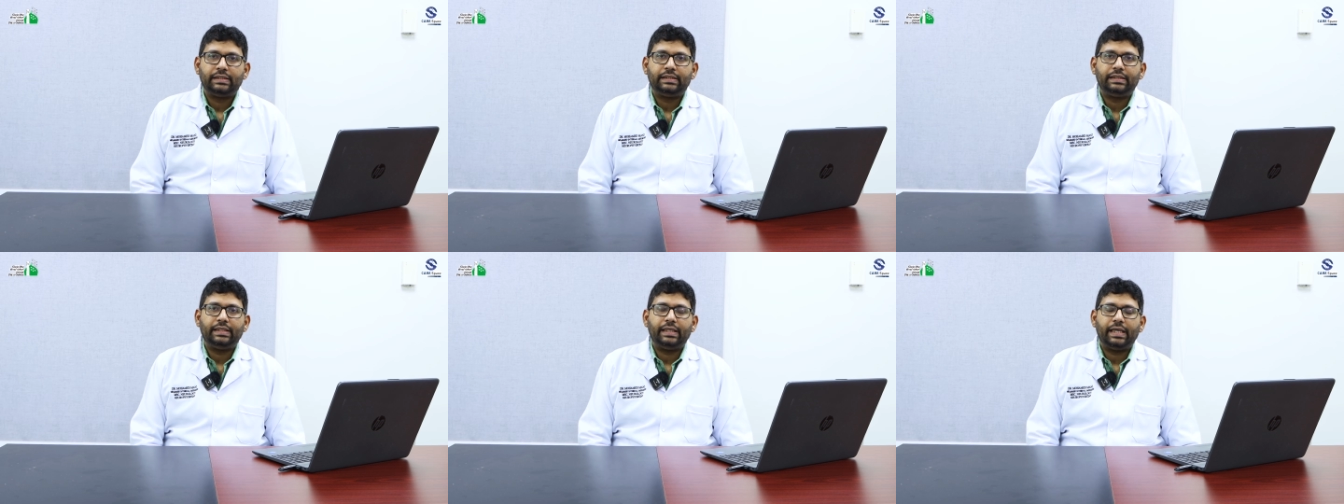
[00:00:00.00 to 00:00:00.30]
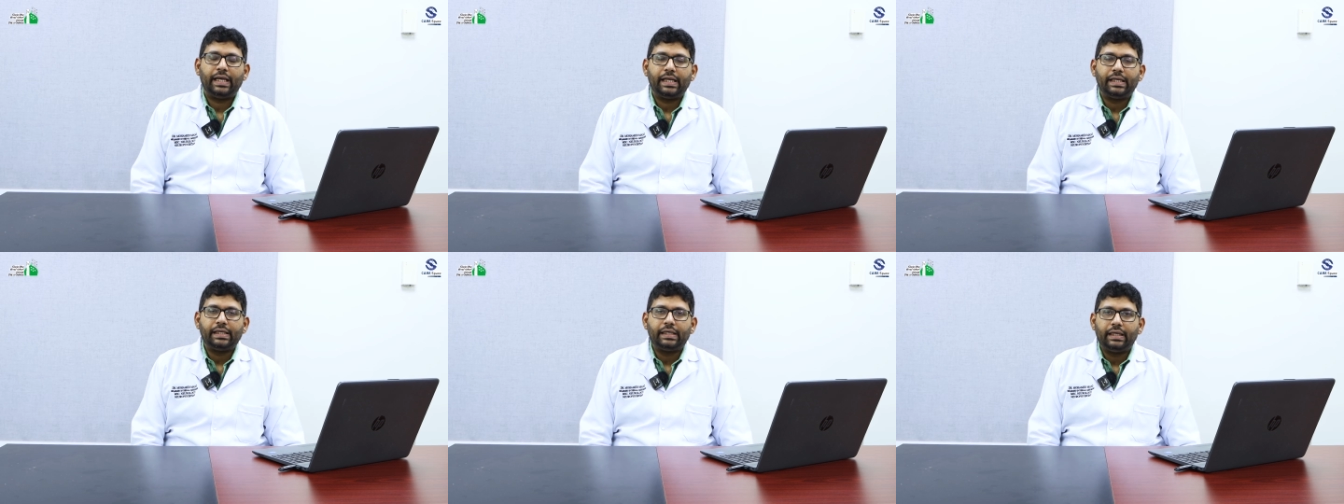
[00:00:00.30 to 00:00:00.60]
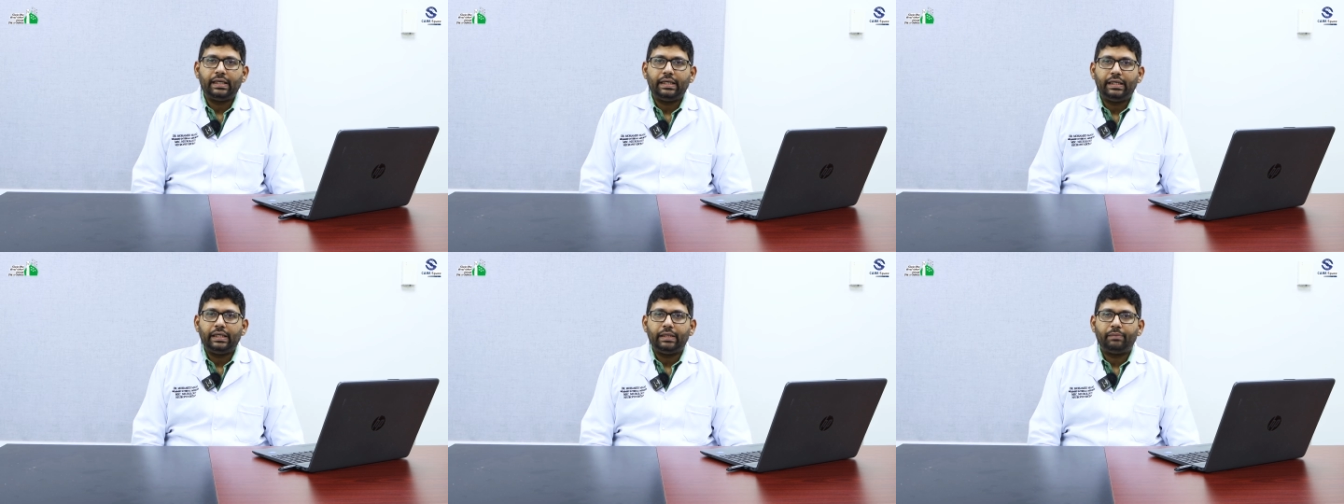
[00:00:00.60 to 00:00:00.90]
the
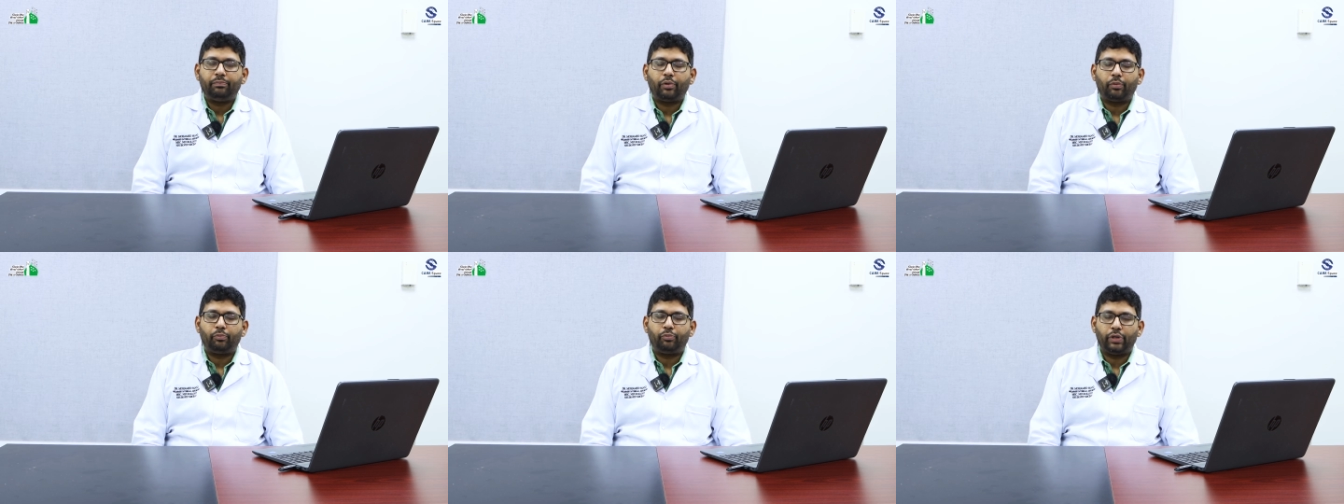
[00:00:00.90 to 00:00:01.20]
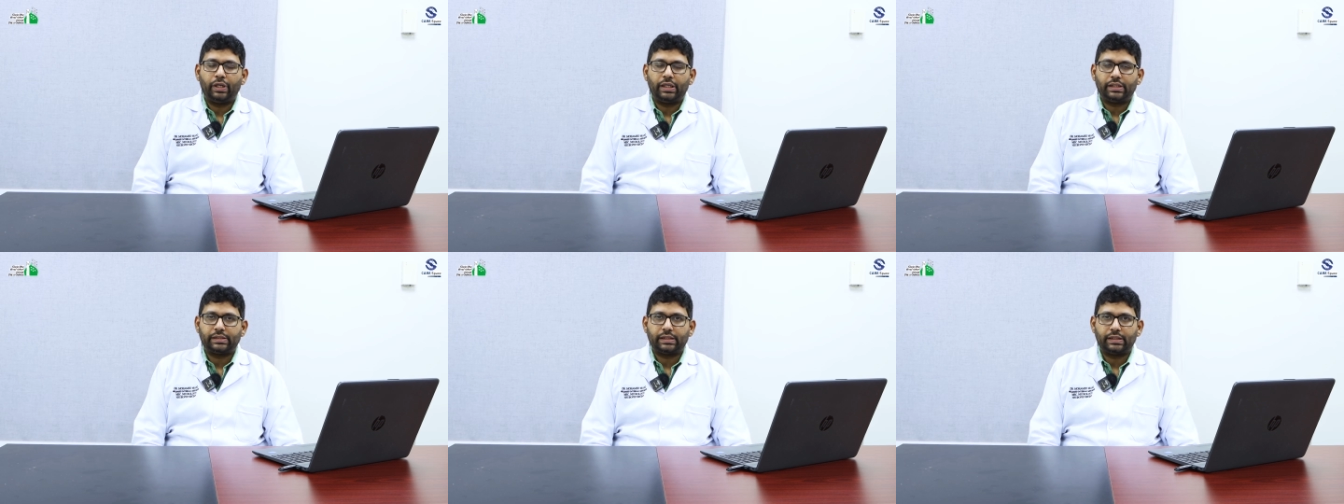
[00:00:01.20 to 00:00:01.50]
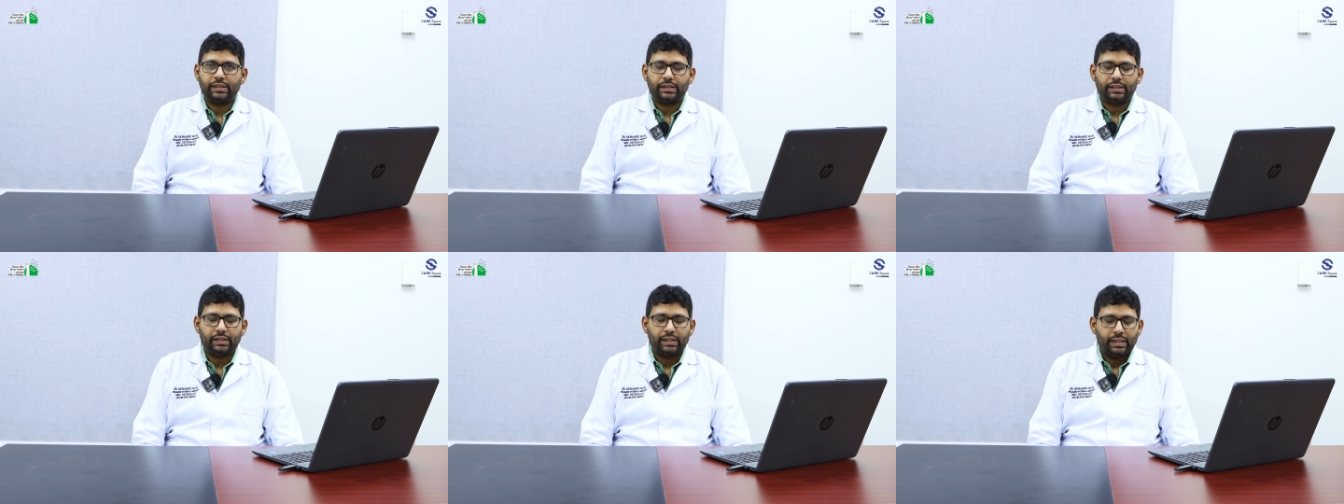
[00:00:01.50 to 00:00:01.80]
elderly
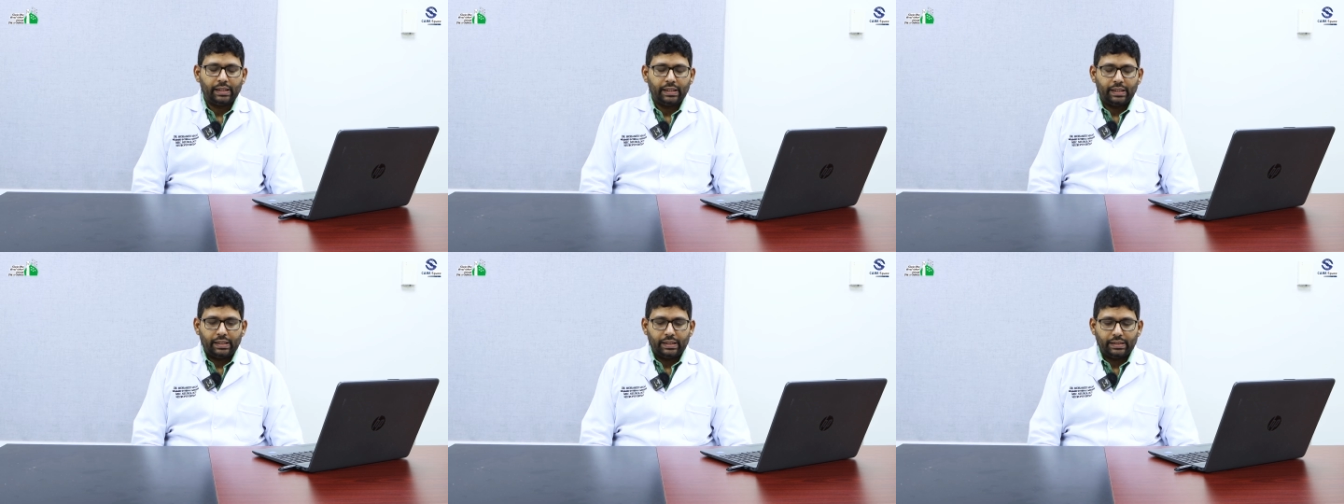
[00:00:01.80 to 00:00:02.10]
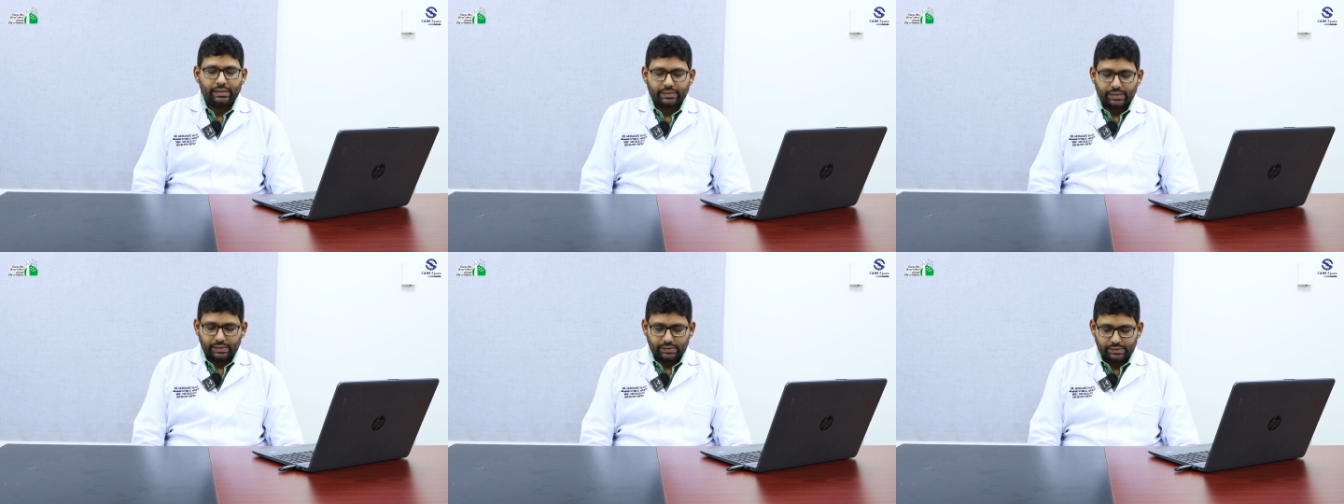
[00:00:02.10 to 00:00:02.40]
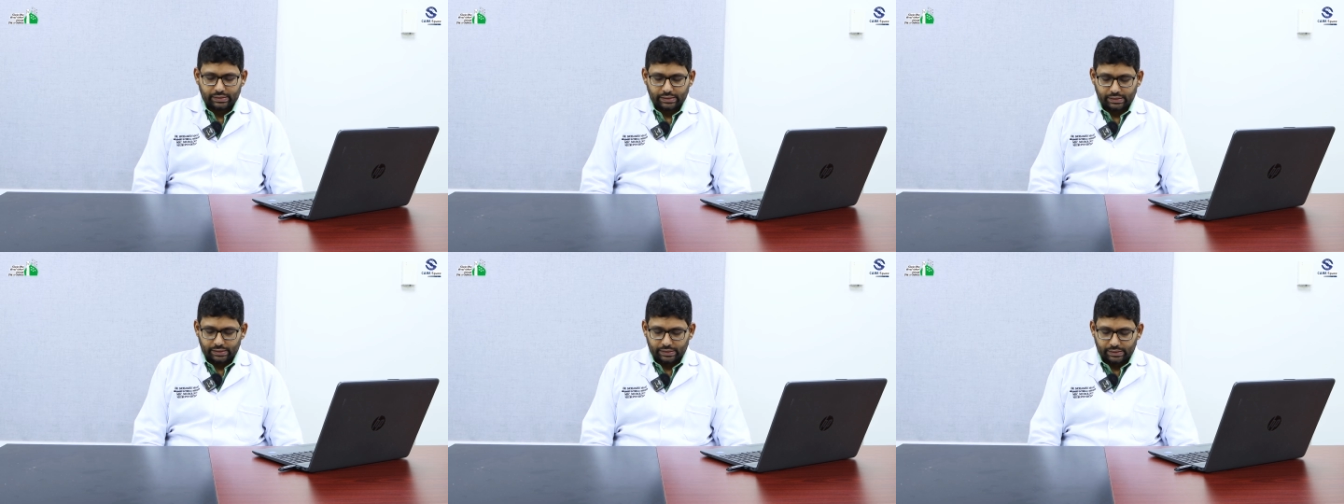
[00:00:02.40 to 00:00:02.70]
population is
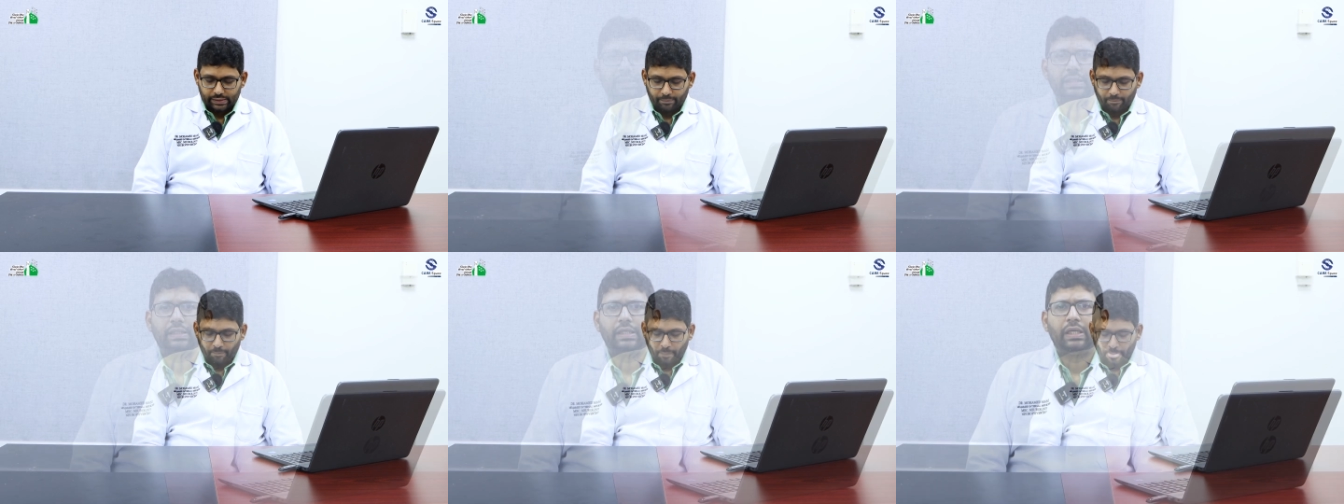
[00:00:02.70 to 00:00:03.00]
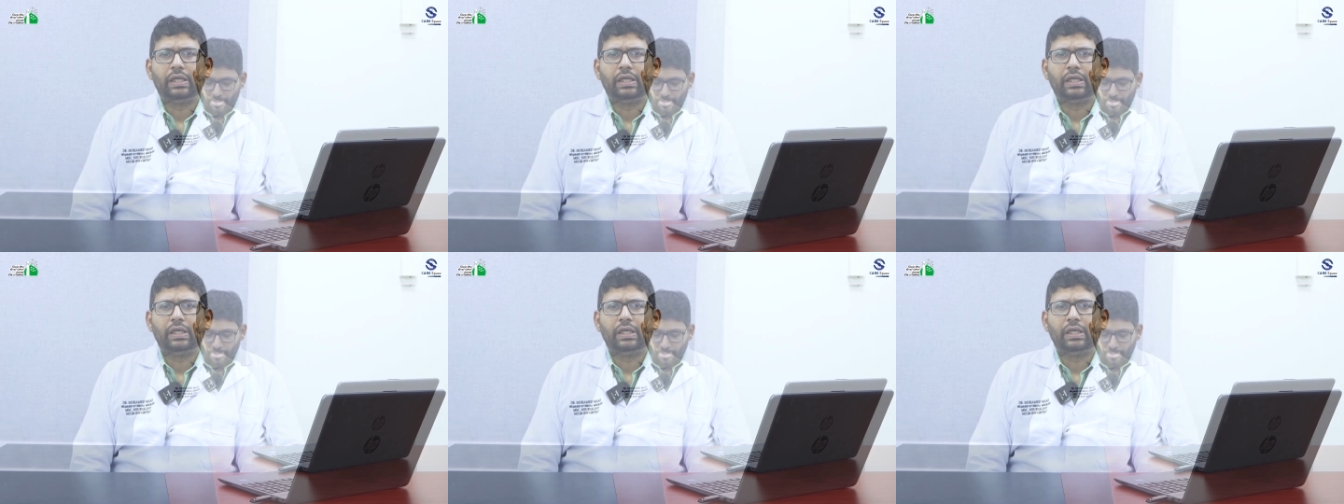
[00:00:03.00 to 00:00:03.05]
concerned.